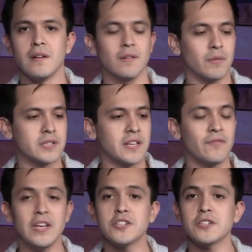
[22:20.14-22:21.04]
What does
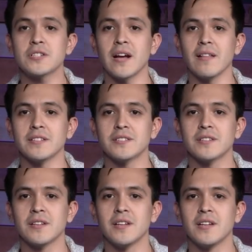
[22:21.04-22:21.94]
Ephesians tell
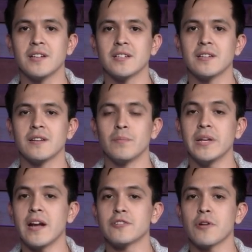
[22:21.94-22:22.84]
us?
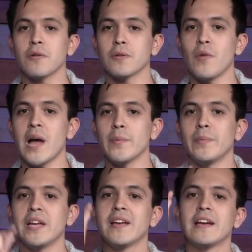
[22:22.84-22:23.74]
Be not drunk with wine, but
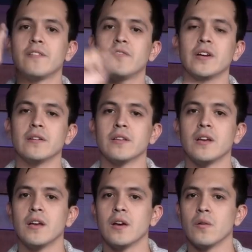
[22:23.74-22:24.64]
be filled
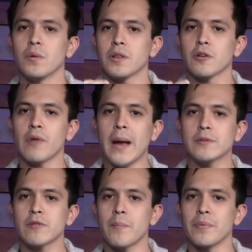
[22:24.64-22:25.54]
what do the
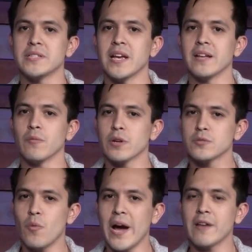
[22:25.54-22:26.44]
grapes represent? What
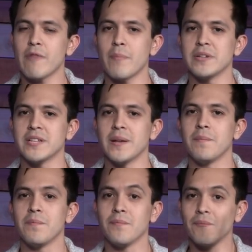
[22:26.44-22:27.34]
does wine represent?
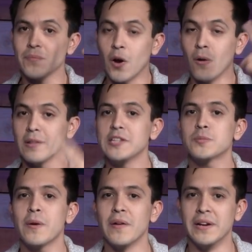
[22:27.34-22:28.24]
The Holy
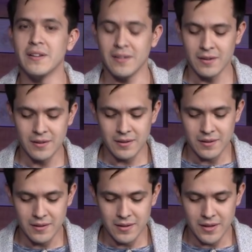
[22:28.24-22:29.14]
Spirit.
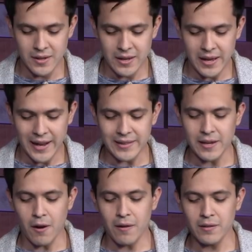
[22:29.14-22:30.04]
And
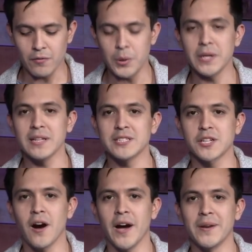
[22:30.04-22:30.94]
the olive oil is
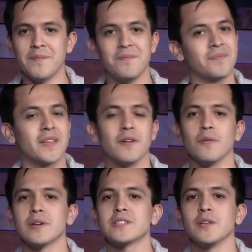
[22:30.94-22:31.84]
gone.
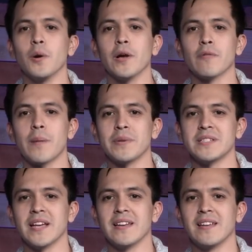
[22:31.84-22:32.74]
What does the oil
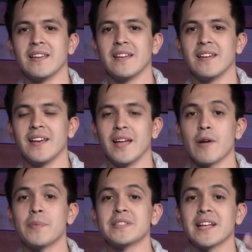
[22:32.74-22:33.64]
represent? It
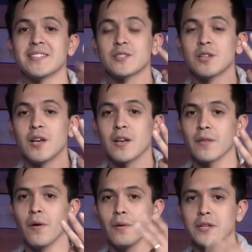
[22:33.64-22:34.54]
represents
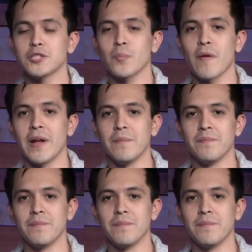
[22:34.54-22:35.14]
the Holy Spirit.